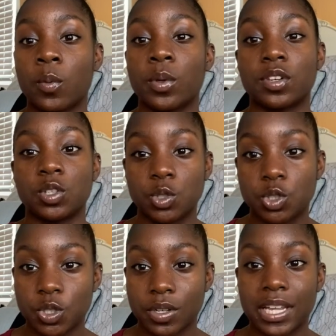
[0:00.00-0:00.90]
with
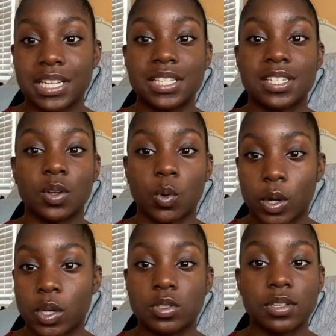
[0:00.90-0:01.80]
nutrients and
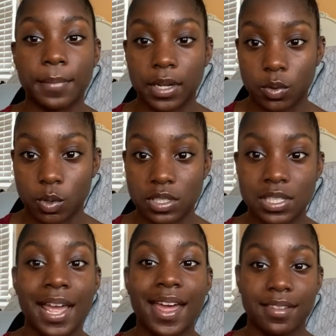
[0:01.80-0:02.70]
oils and minerals
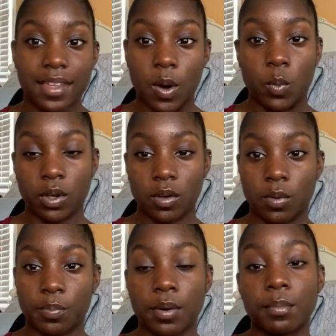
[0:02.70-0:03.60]
that
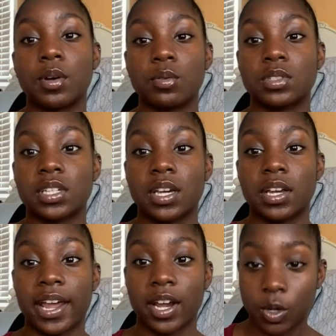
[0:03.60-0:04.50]
will promote
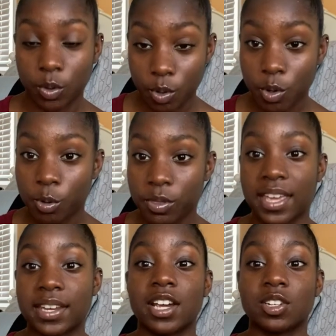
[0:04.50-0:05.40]
hair growth
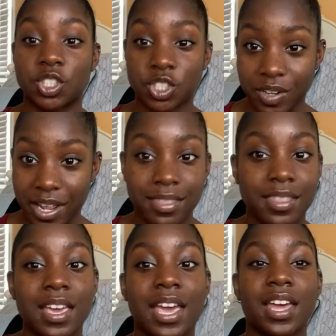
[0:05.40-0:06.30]
and hair
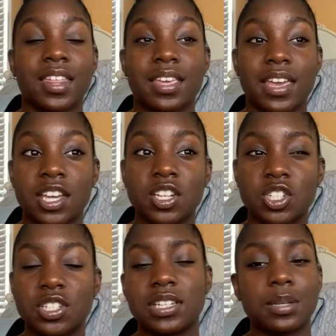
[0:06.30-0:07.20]
strength.
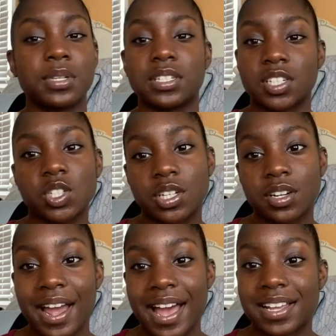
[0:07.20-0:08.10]
Each deep
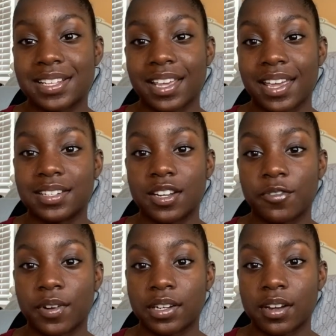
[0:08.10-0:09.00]
conditioner has a
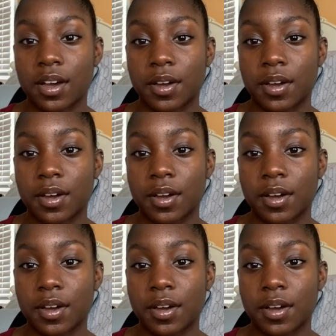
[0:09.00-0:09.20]
different